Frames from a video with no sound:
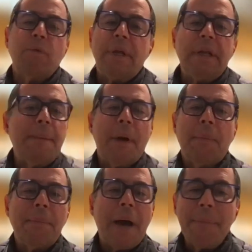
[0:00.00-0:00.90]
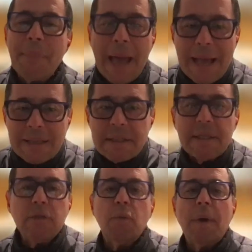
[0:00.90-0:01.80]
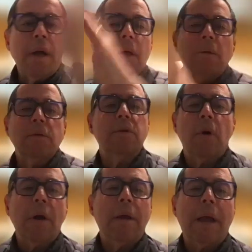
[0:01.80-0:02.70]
reading about bypassing as well. So